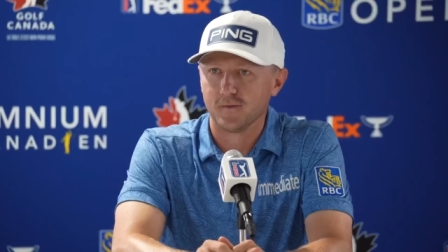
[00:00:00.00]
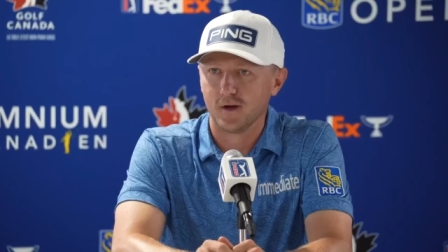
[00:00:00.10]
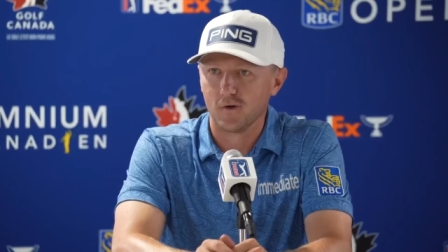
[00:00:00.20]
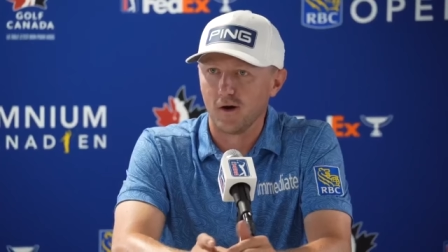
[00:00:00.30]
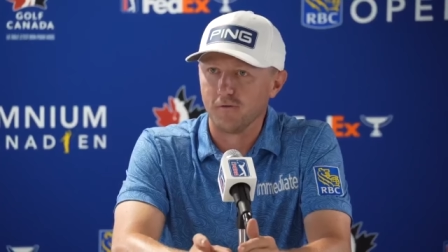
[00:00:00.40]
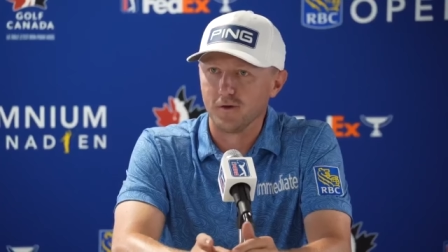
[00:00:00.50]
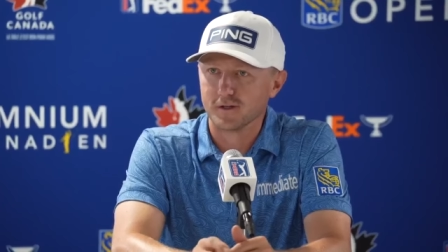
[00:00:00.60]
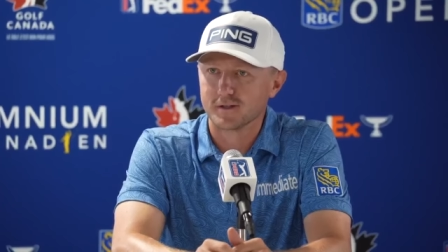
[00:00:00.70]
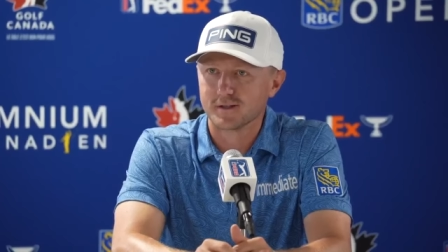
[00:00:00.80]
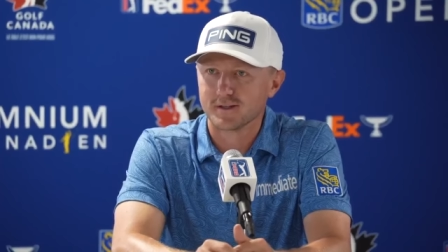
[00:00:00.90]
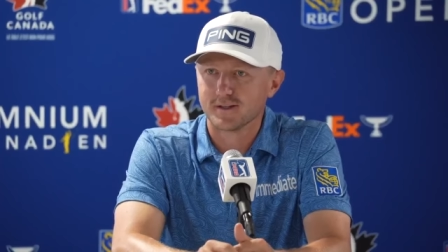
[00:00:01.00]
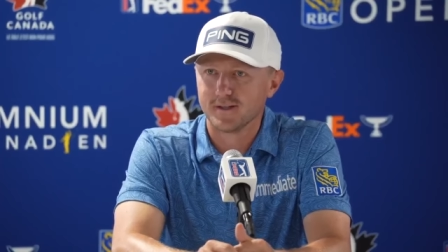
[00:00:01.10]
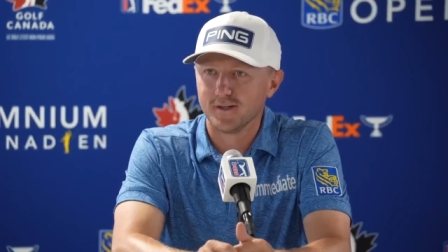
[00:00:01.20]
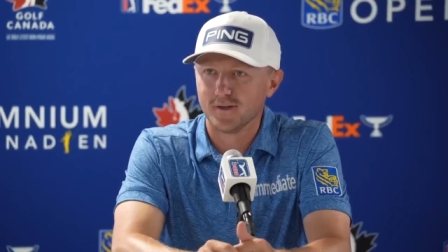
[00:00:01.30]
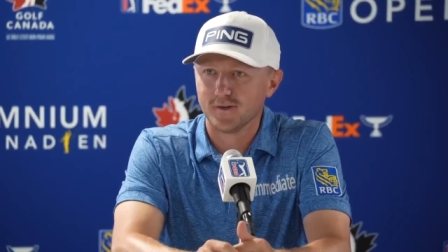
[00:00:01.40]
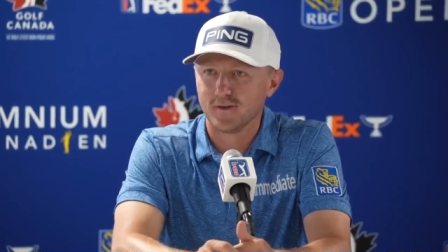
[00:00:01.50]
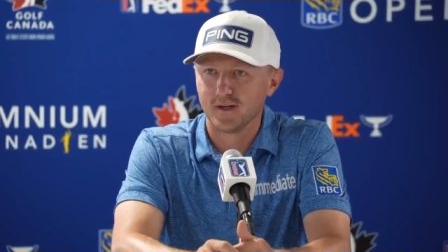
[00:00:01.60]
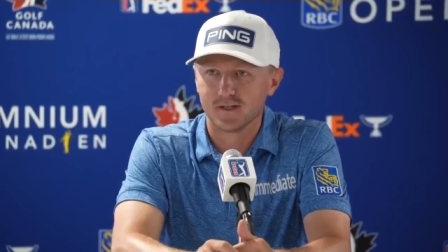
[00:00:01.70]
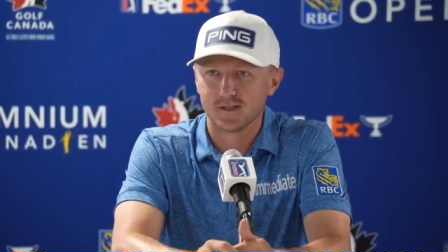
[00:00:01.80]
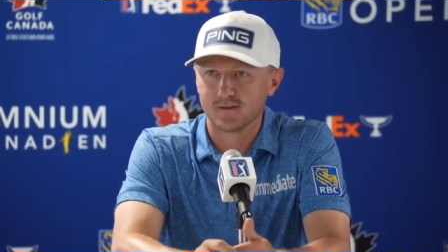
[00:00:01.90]
that are obvious, you know,
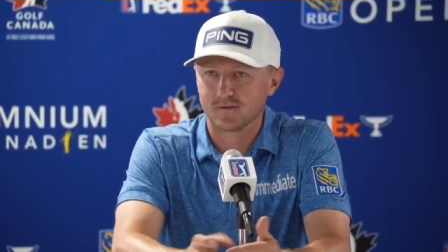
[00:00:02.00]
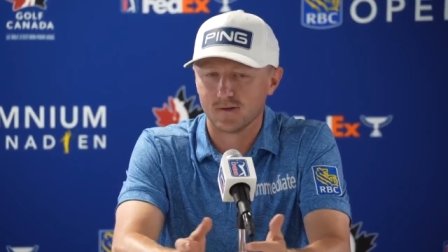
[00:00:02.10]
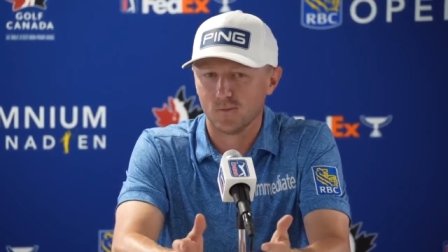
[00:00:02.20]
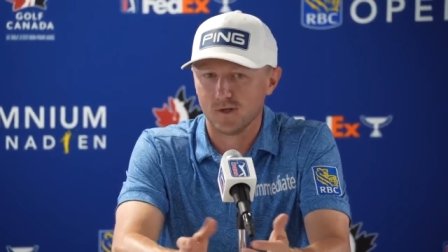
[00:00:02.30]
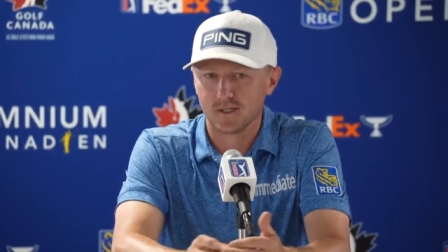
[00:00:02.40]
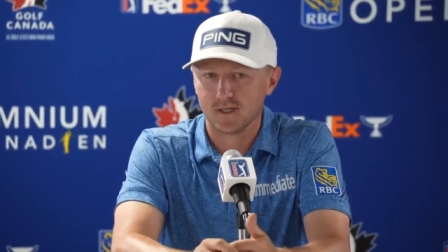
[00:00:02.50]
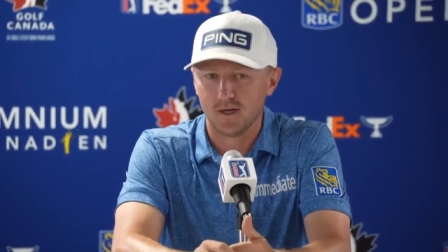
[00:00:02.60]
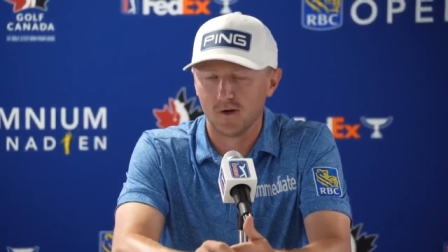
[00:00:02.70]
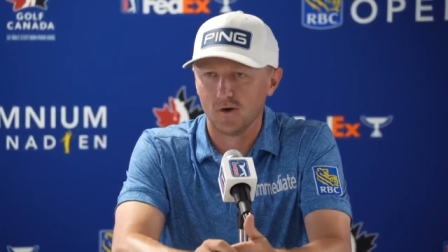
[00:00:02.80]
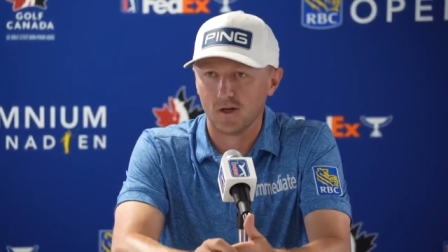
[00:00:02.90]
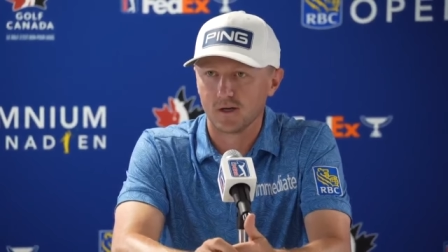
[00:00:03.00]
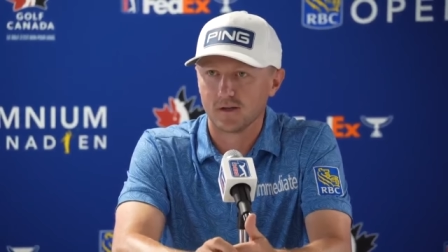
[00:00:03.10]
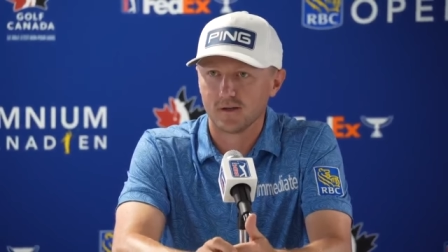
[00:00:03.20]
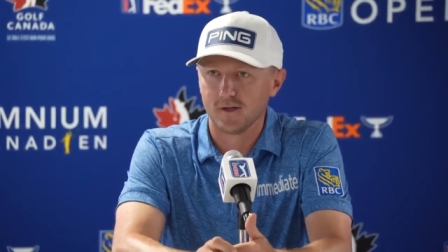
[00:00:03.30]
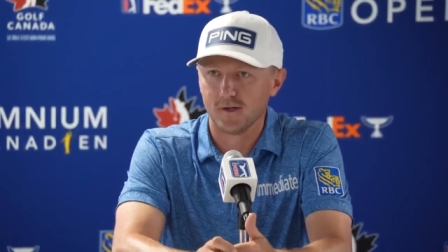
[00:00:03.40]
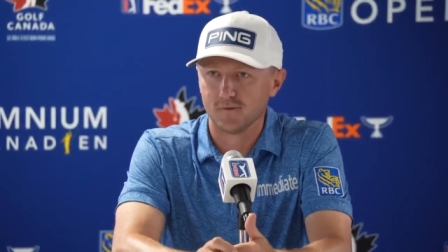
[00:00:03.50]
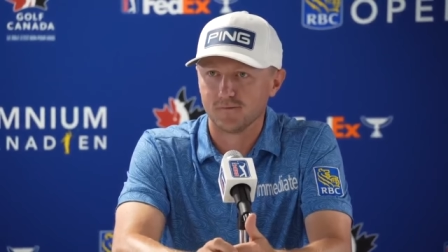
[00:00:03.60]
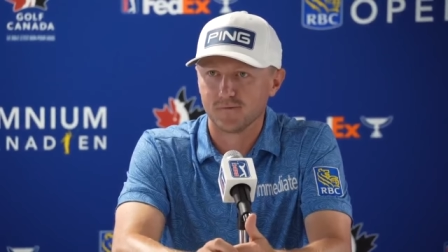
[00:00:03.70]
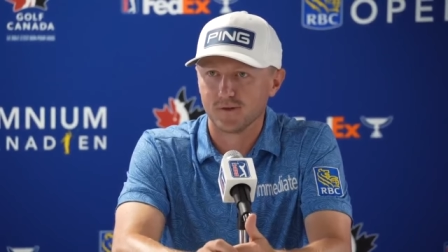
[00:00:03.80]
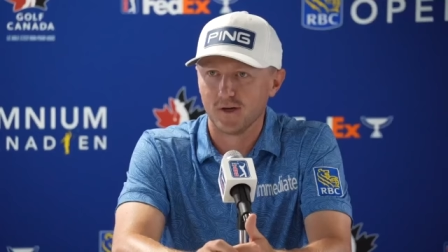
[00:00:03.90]
like for someone to say, oh, like, you know,
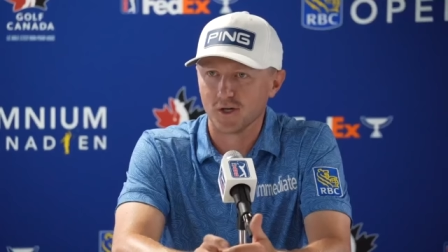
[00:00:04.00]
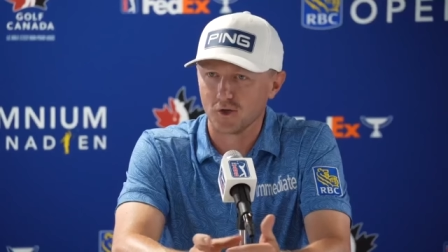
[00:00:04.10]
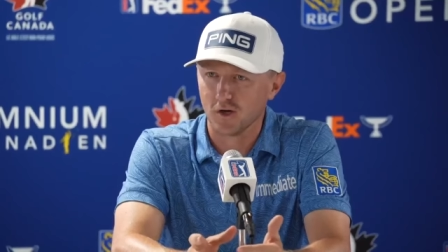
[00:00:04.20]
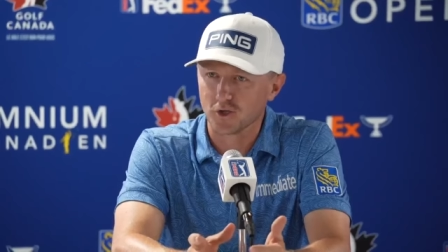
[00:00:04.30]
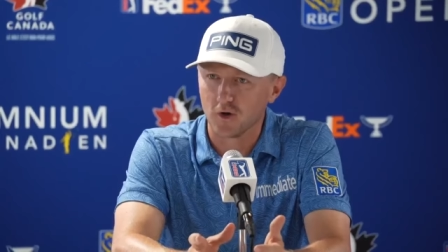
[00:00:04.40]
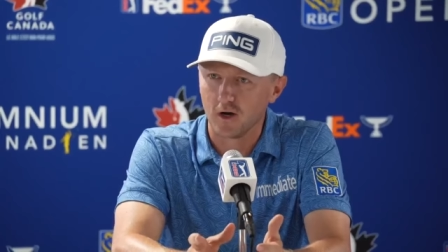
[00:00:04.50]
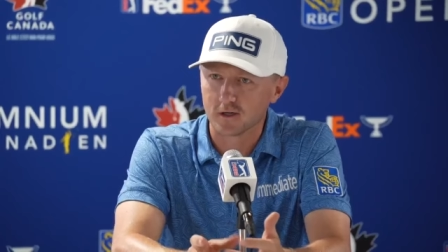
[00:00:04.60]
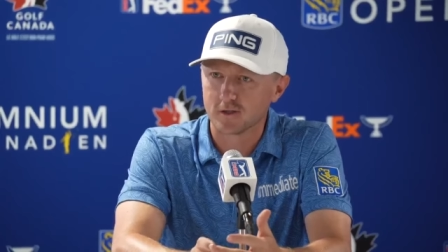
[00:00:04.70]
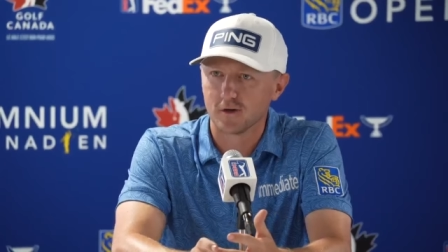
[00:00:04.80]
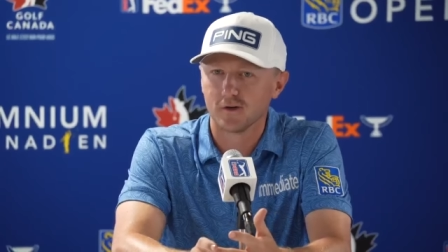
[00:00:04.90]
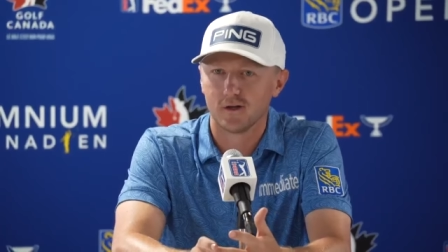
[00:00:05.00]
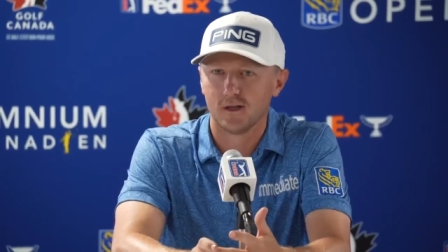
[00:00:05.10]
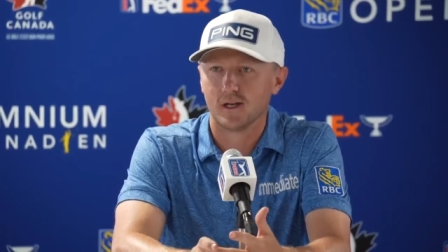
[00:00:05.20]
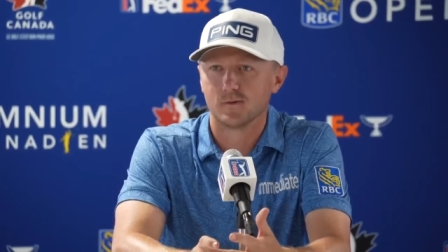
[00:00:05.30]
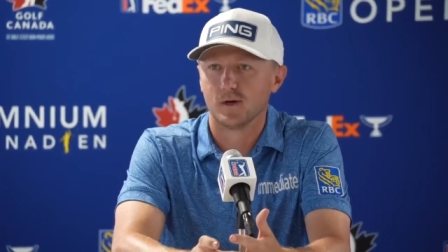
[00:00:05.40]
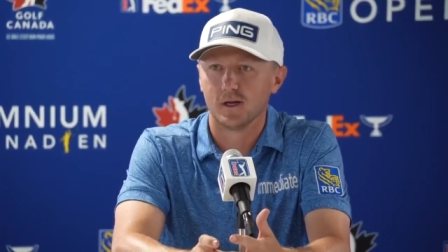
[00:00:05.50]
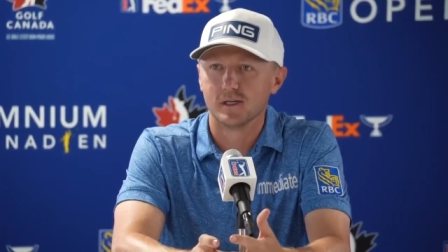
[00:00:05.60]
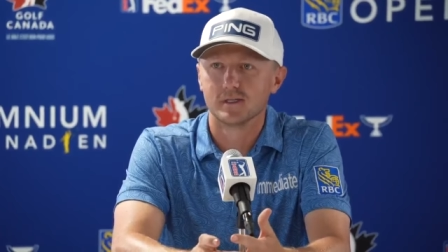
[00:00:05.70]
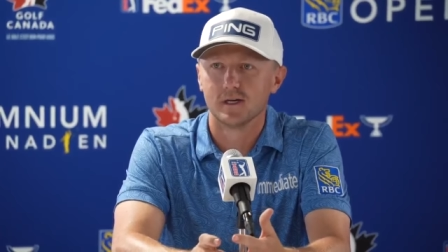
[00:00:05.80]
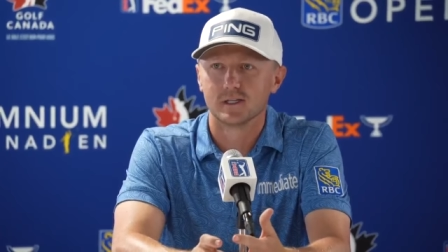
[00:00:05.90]
not, you're not trying as hard, like, that doesn't make any
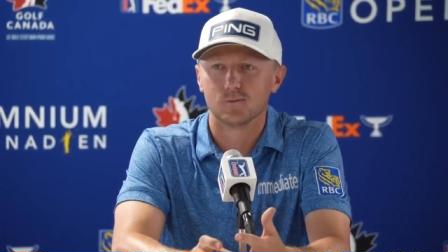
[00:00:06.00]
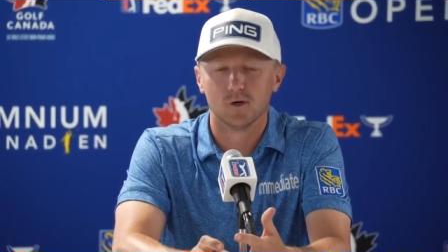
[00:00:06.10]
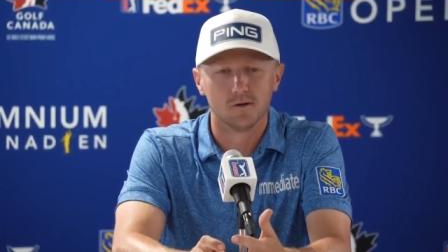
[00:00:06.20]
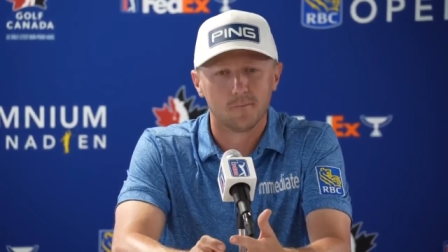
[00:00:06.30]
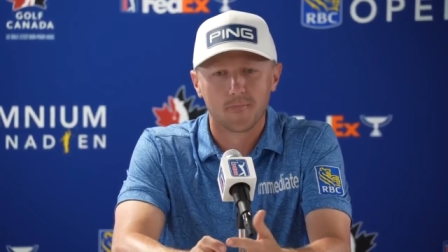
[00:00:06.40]
sense. But